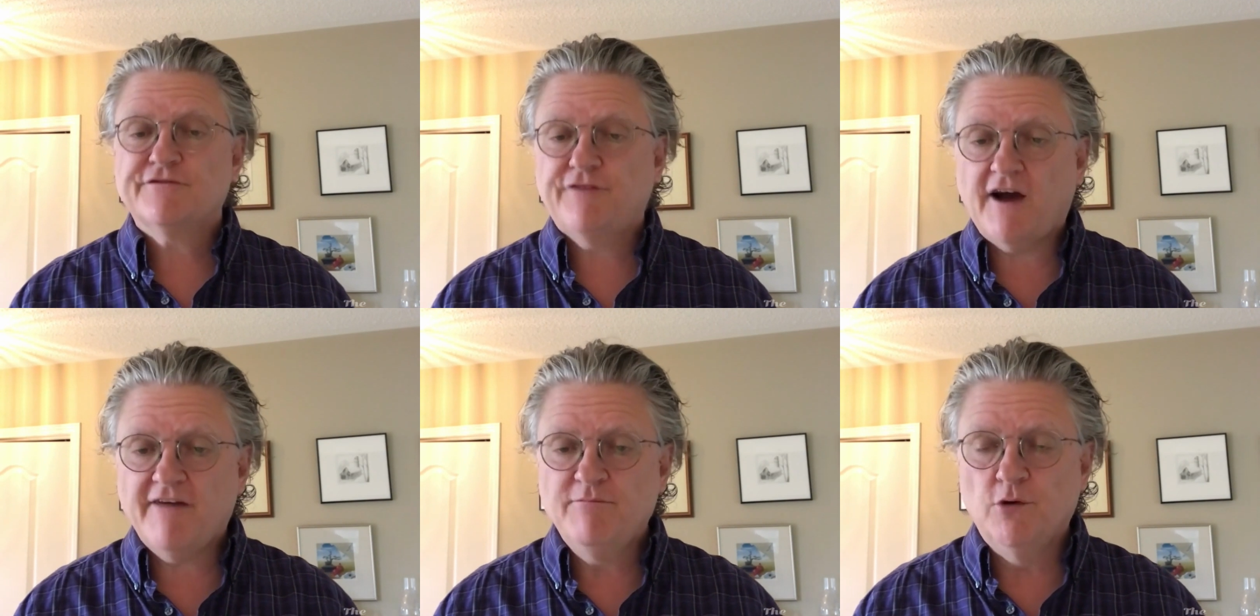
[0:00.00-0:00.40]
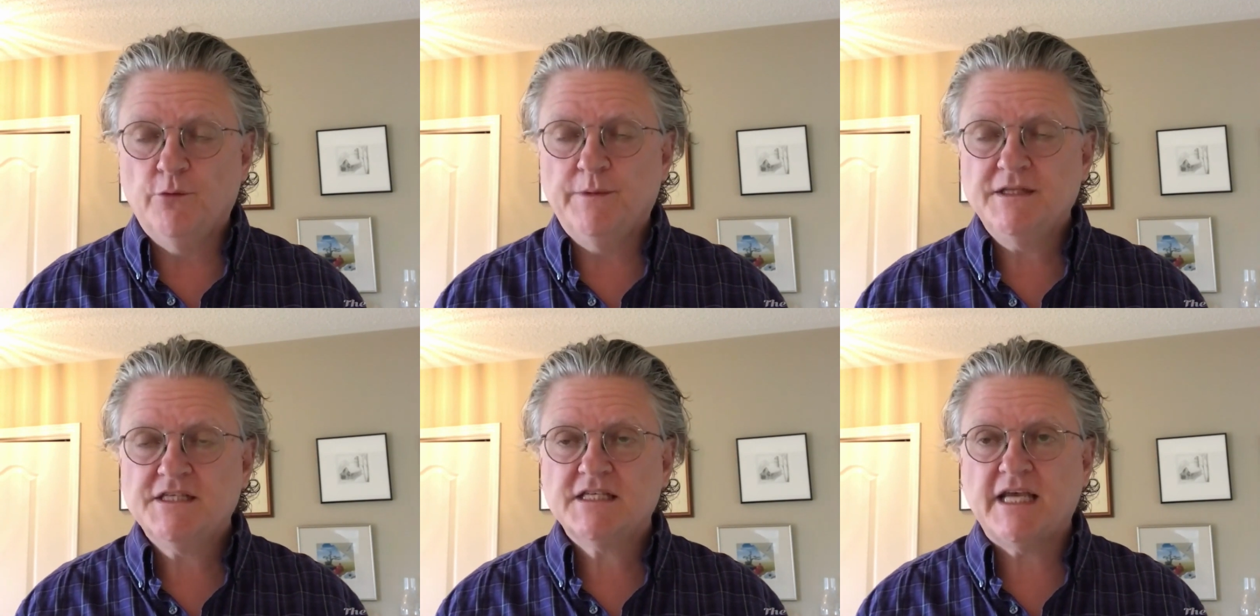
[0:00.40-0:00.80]
5
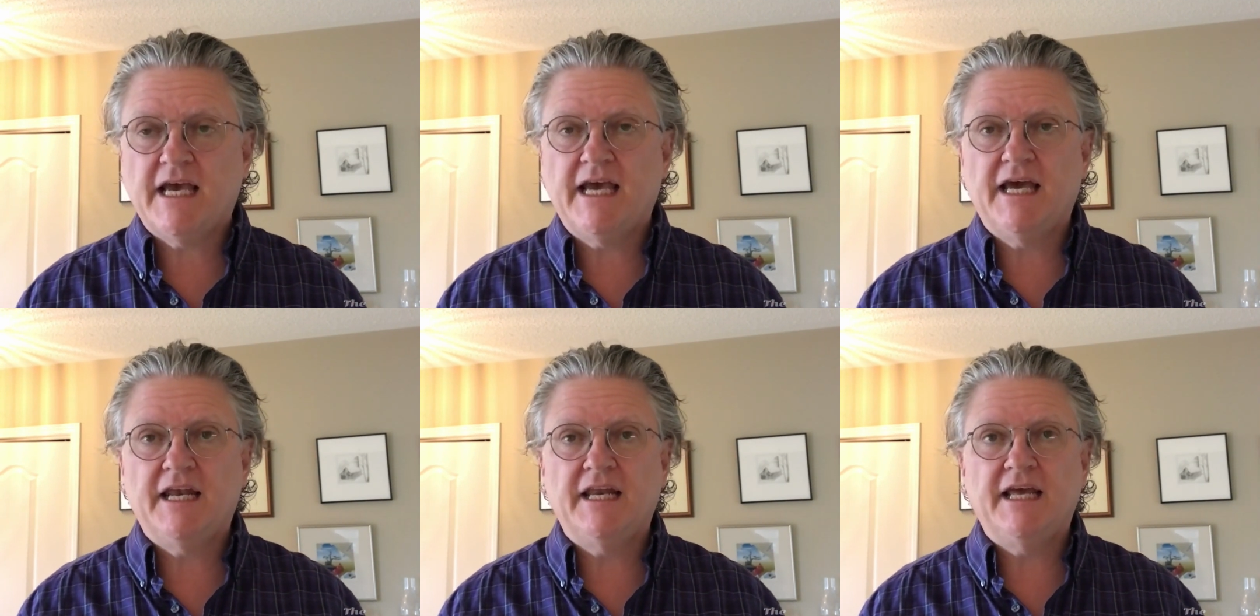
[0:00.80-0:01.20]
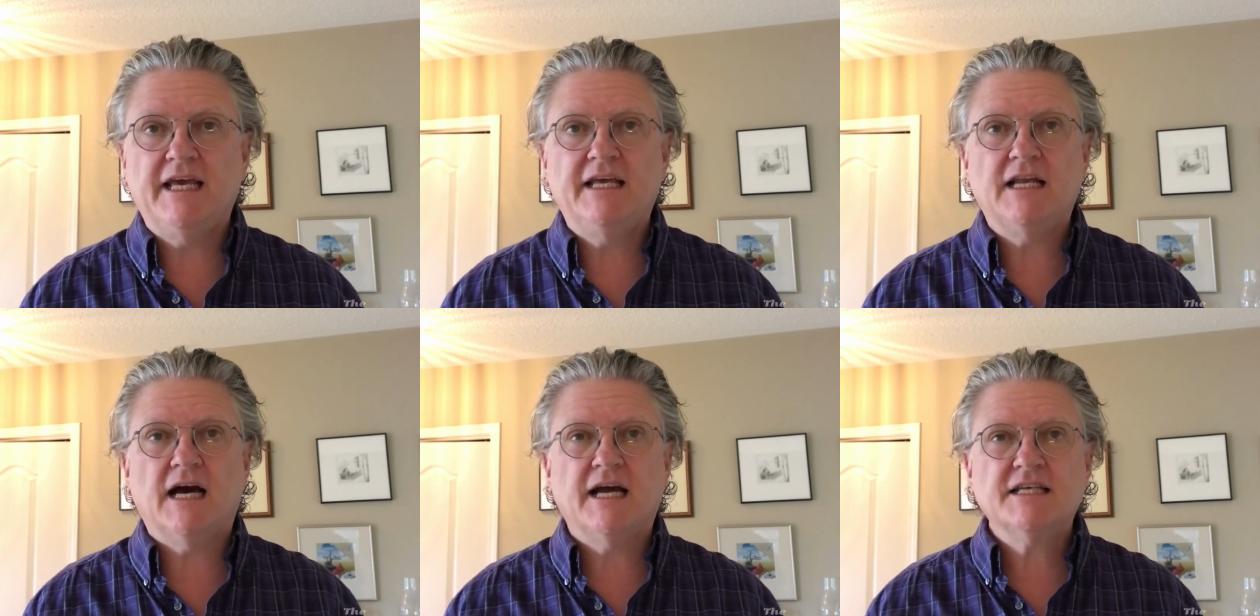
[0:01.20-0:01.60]
movements, and
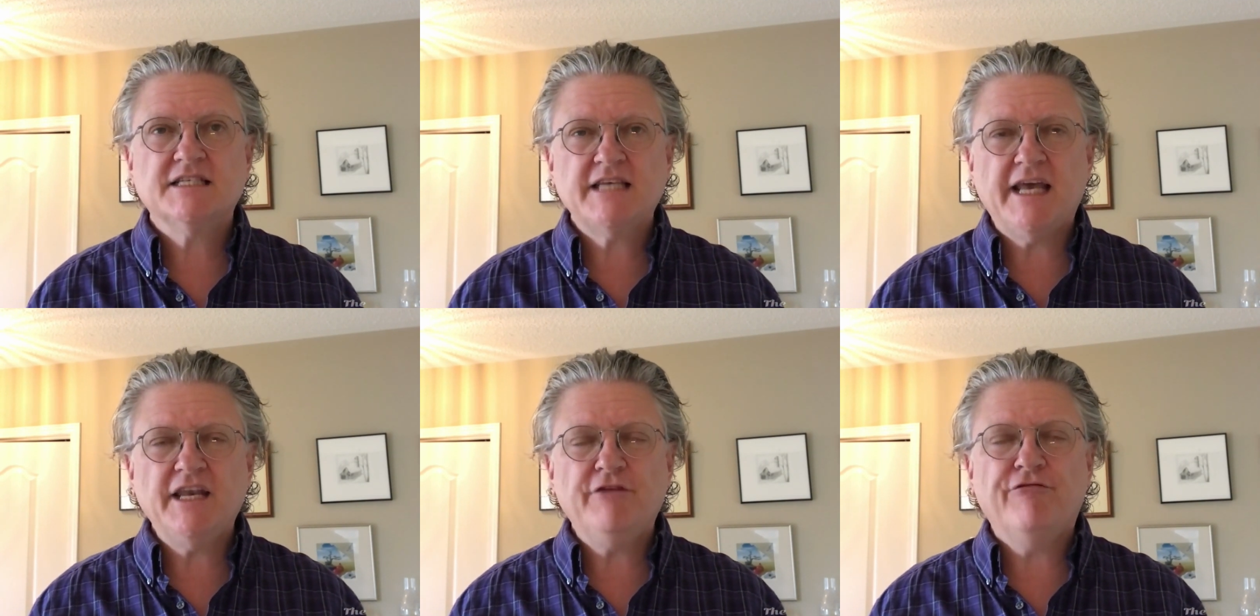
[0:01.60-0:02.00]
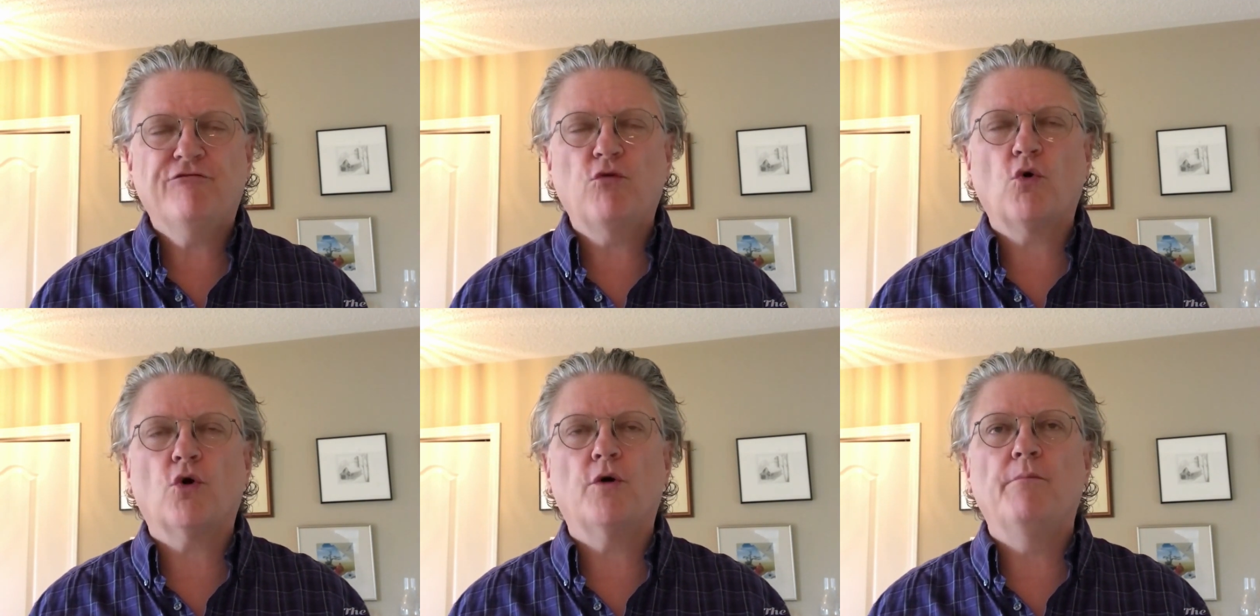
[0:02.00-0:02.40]
I set it
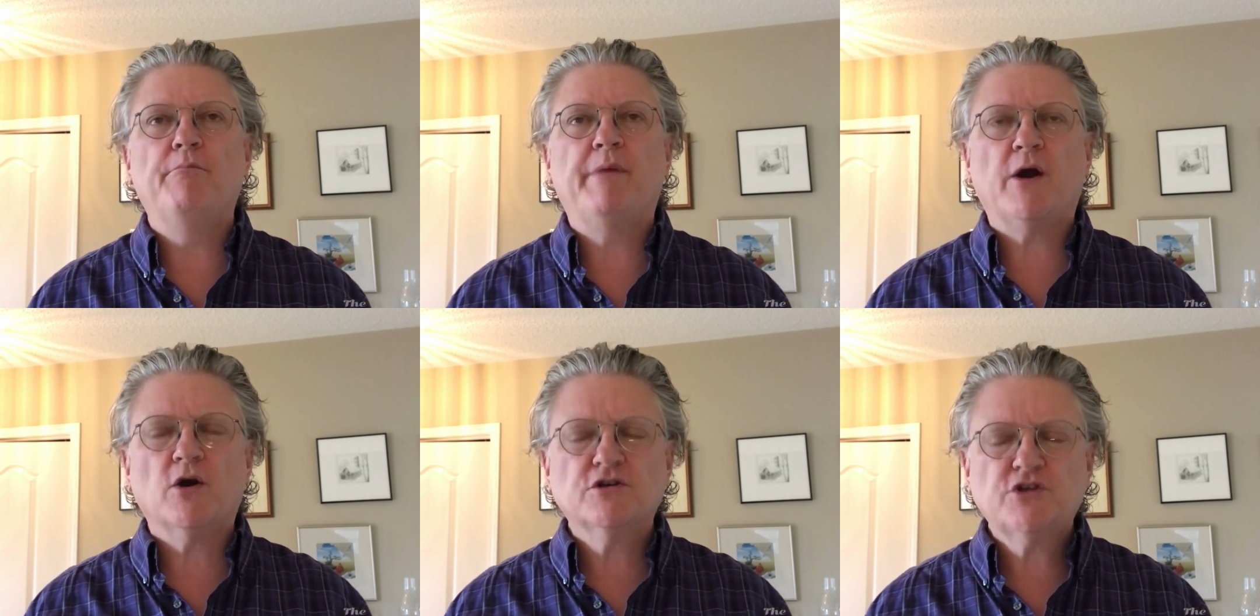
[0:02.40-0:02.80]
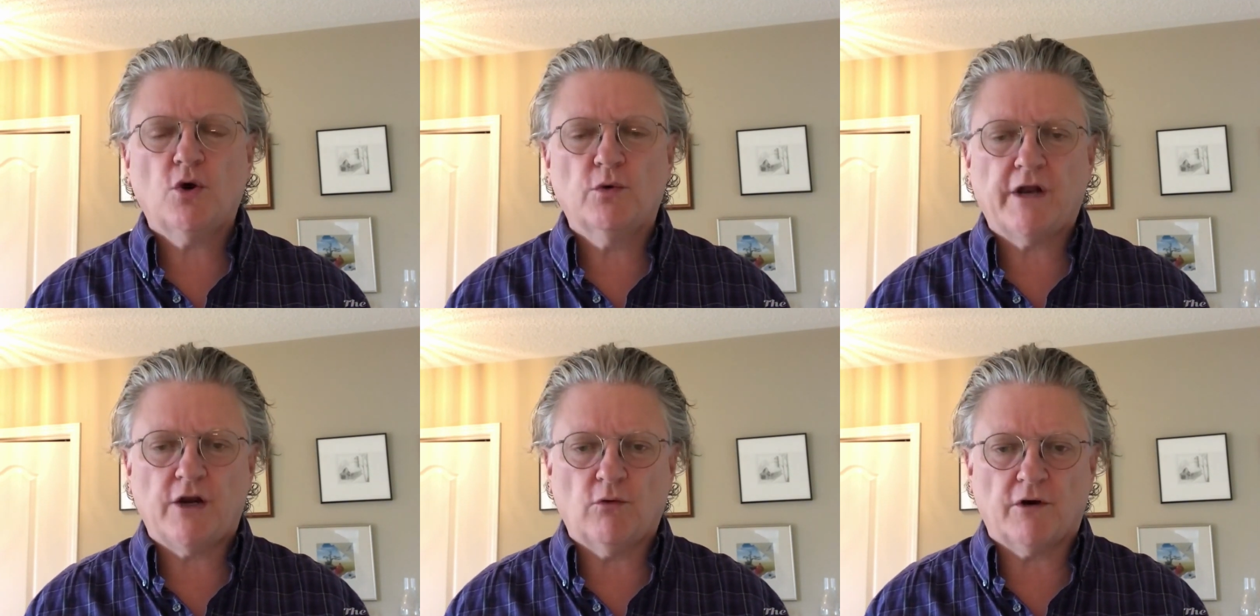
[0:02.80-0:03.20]
for
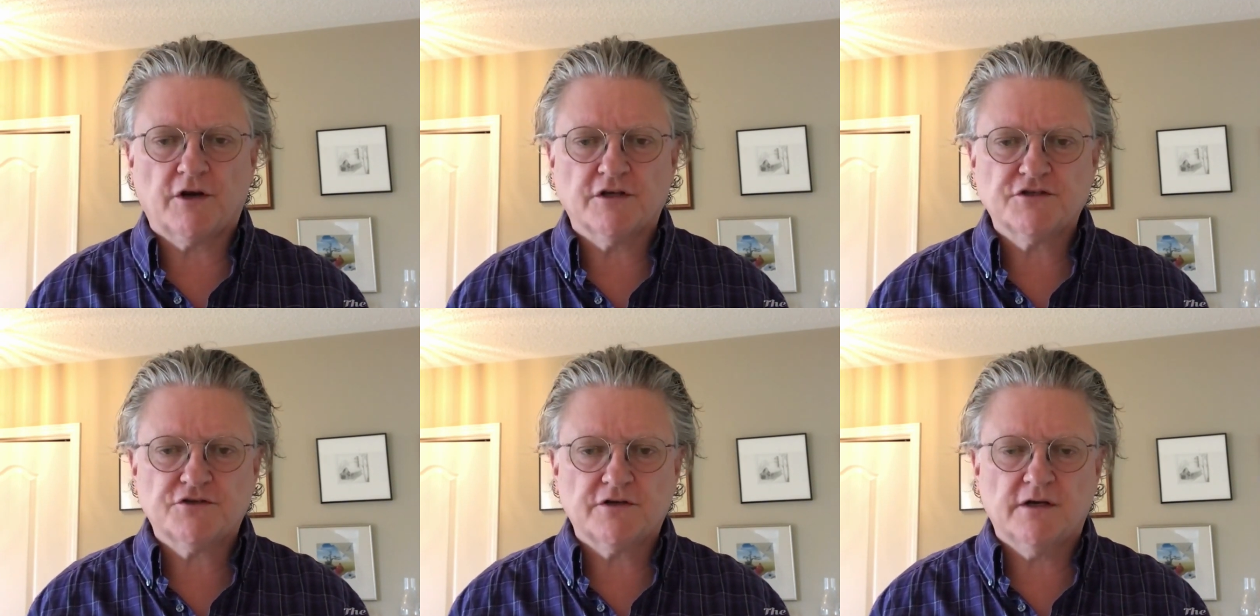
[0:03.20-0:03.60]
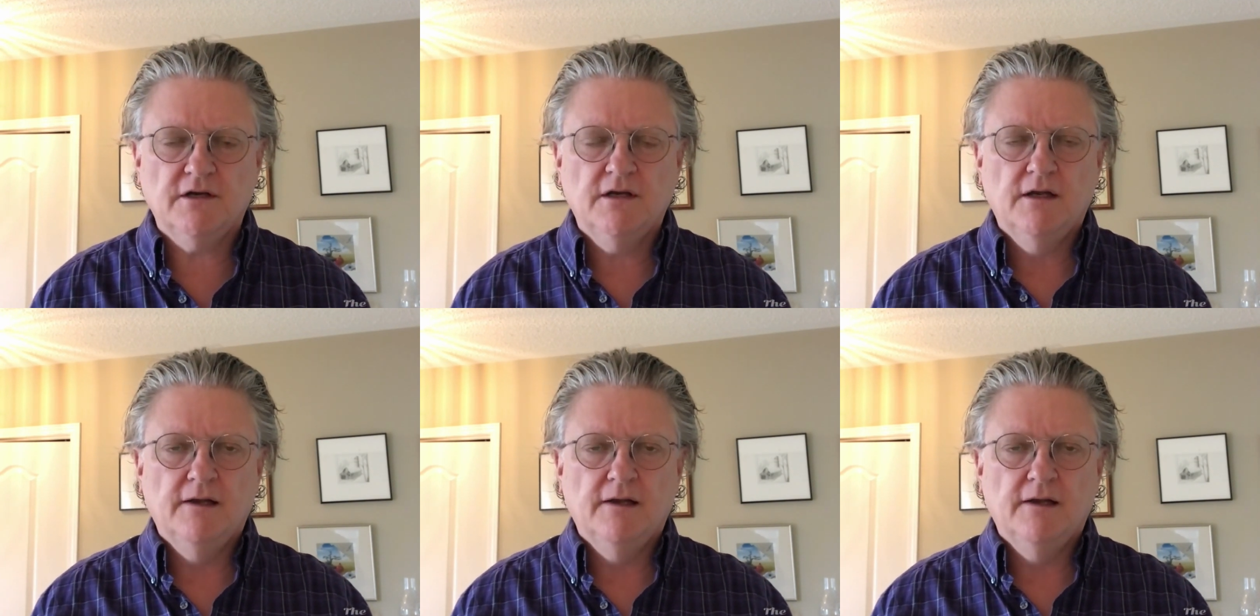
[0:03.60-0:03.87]
baritone and orchestra,